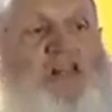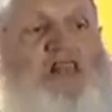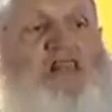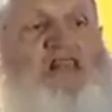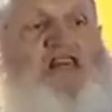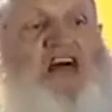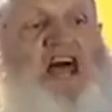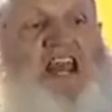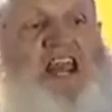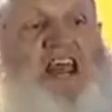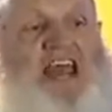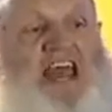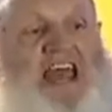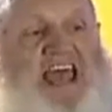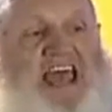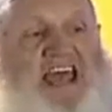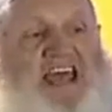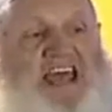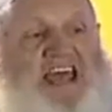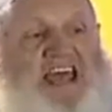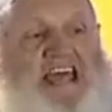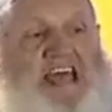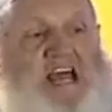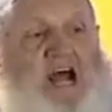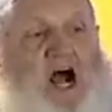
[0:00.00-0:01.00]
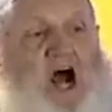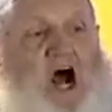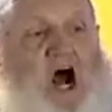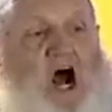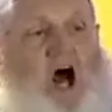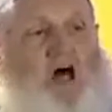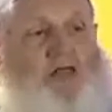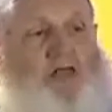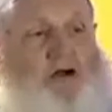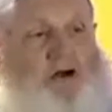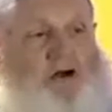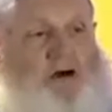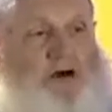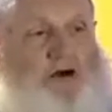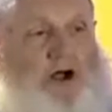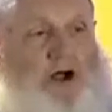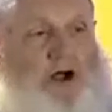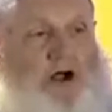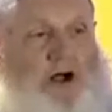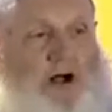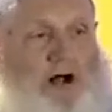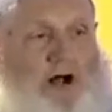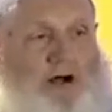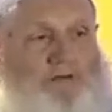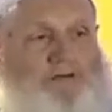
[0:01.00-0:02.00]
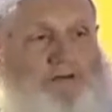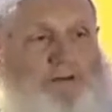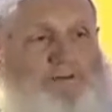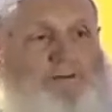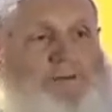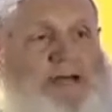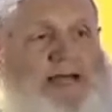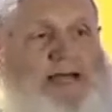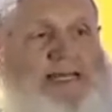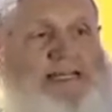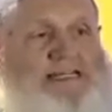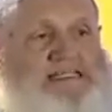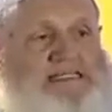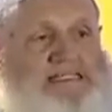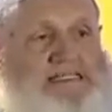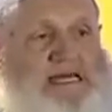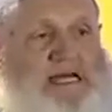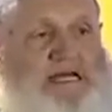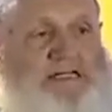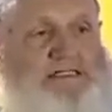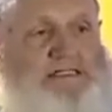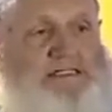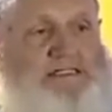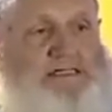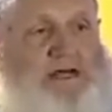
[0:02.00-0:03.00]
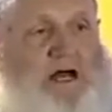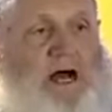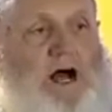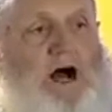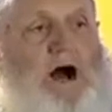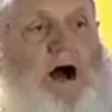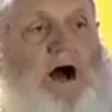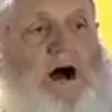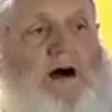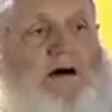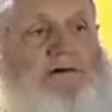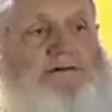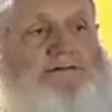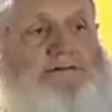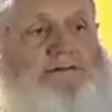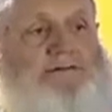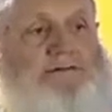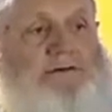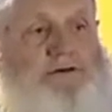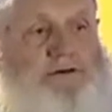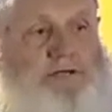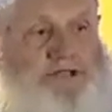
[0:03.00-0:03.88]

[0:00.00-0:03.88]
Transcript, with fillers: than any other of the many sects of